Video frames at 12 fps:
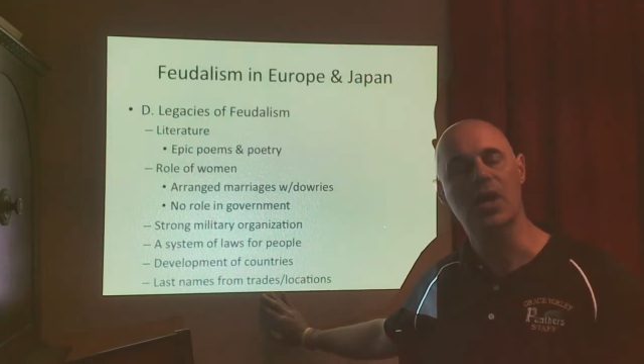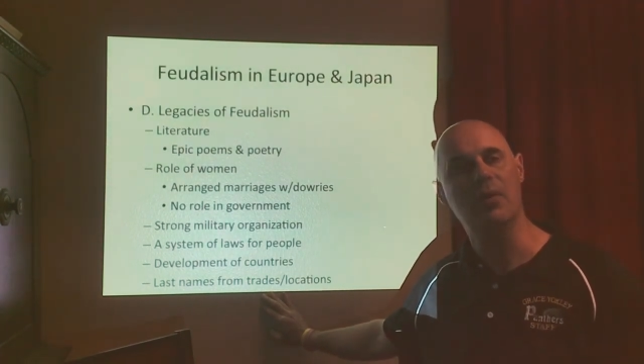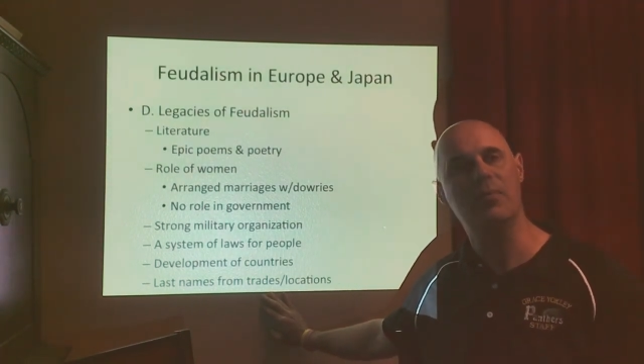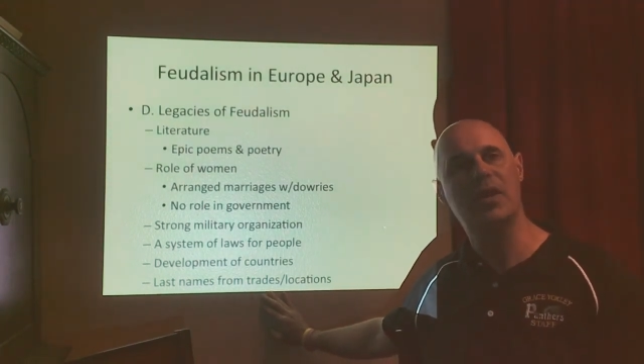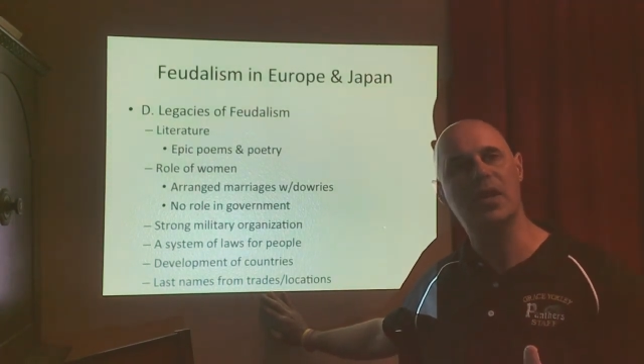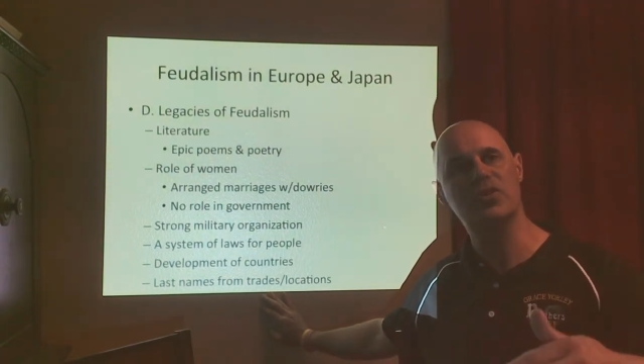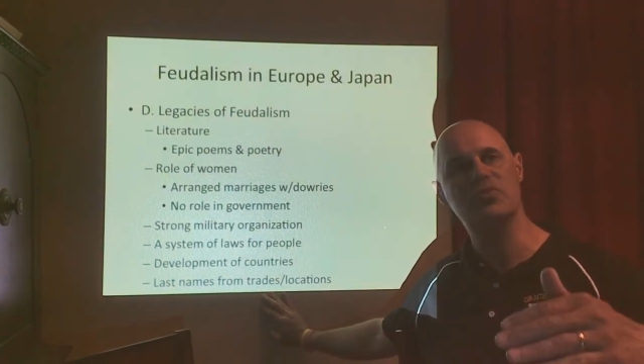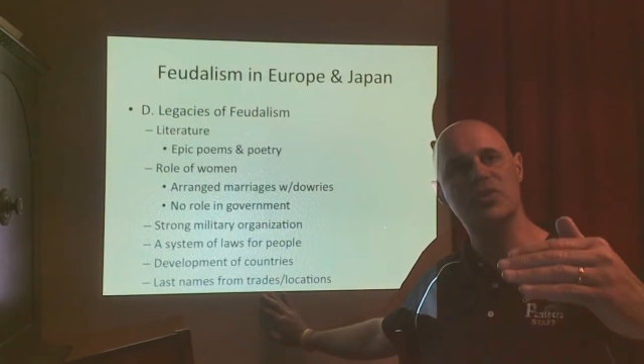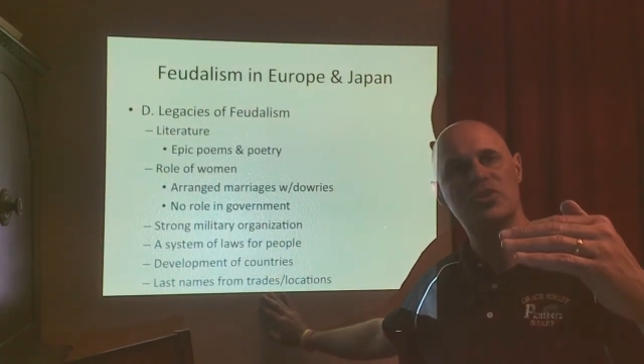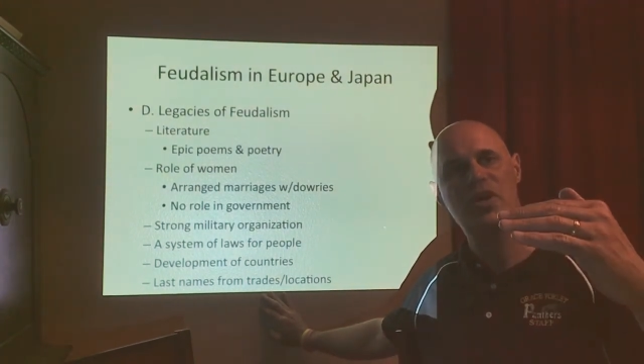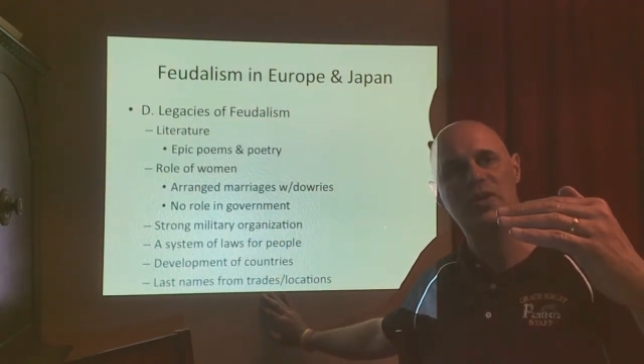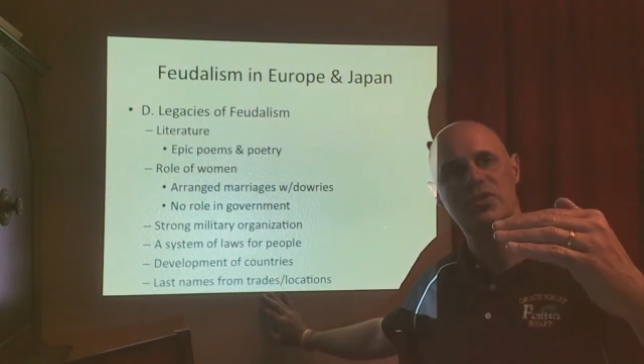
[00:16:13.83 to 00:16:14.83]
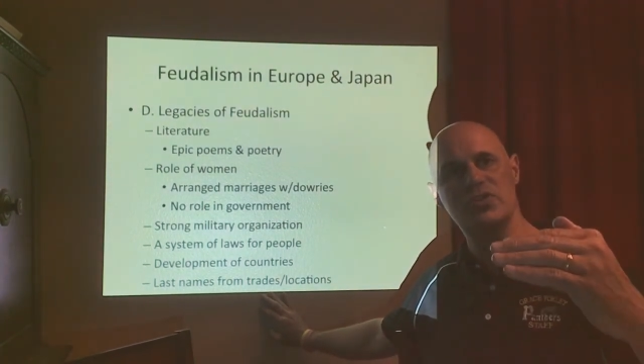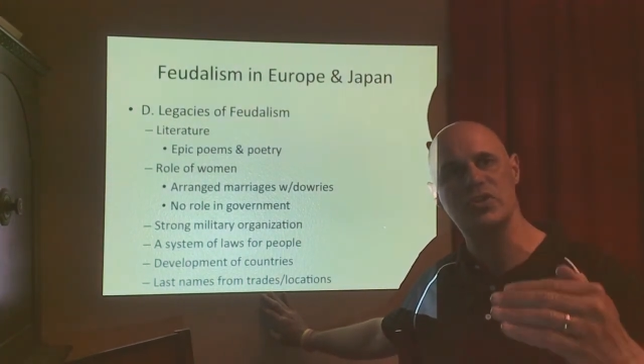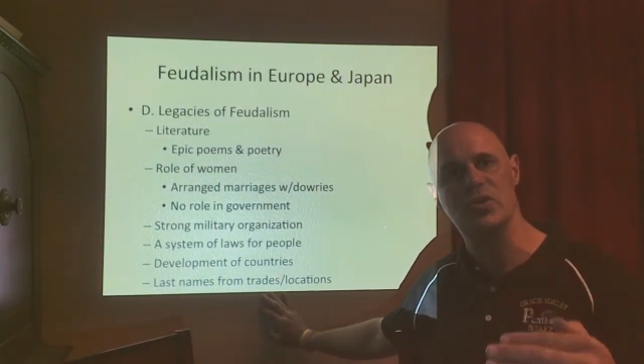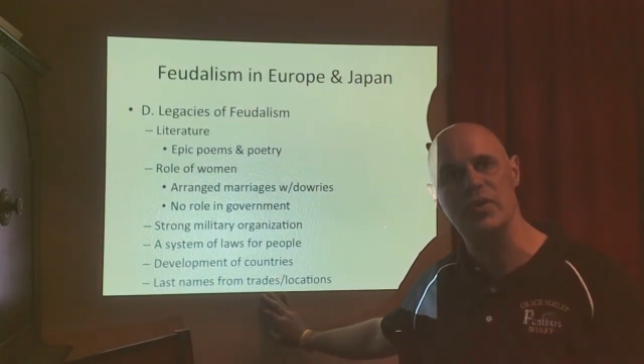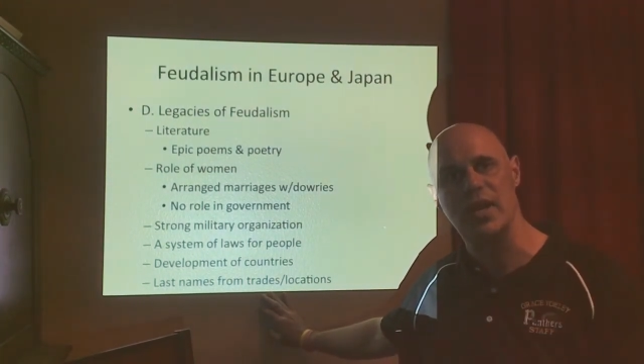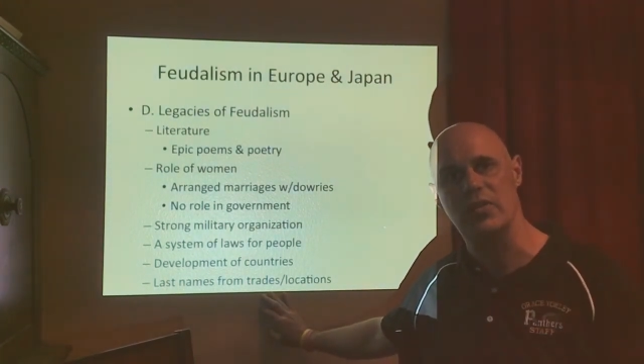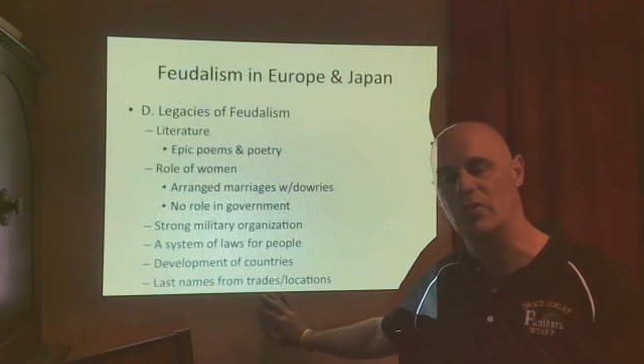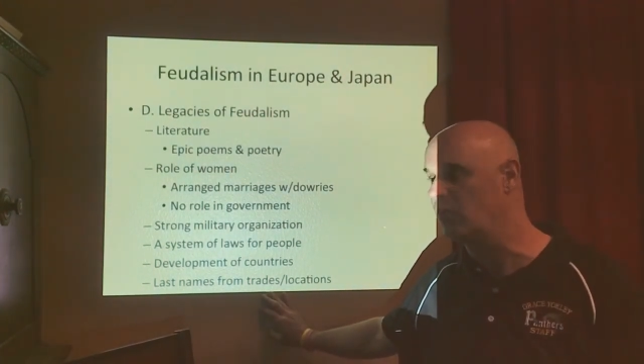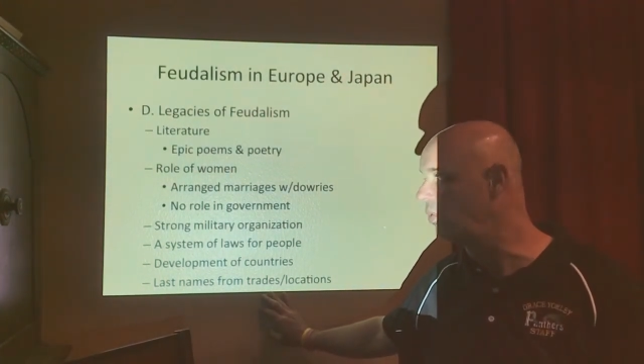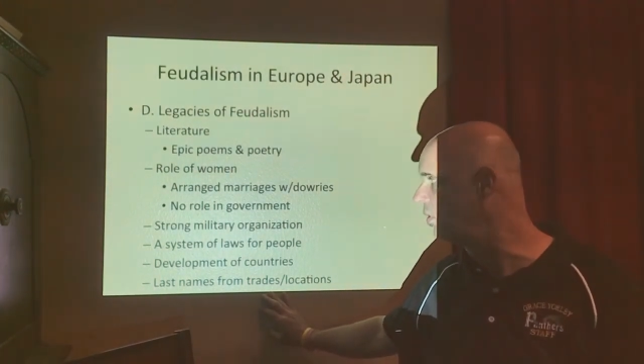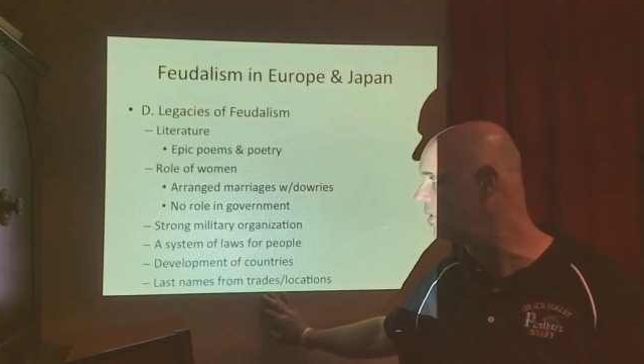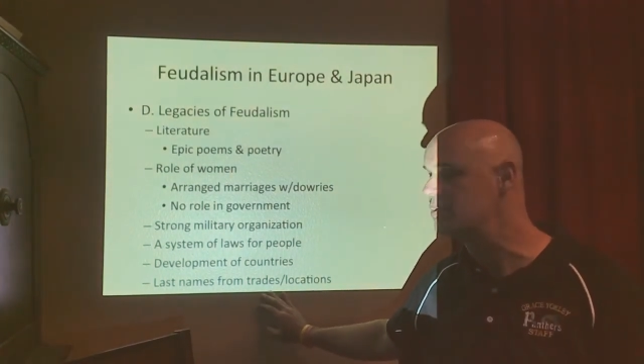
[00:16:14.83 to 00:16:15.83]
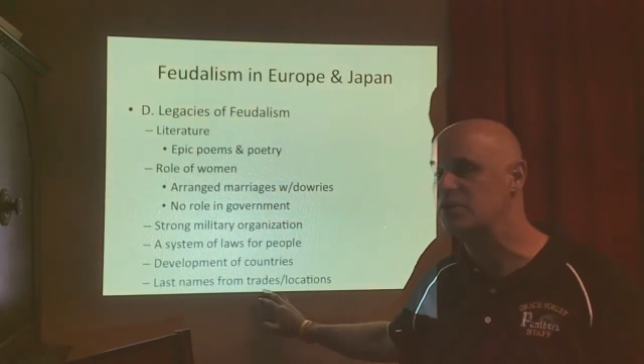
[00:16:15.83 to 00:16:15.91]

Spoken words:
because we start to slow down the wars.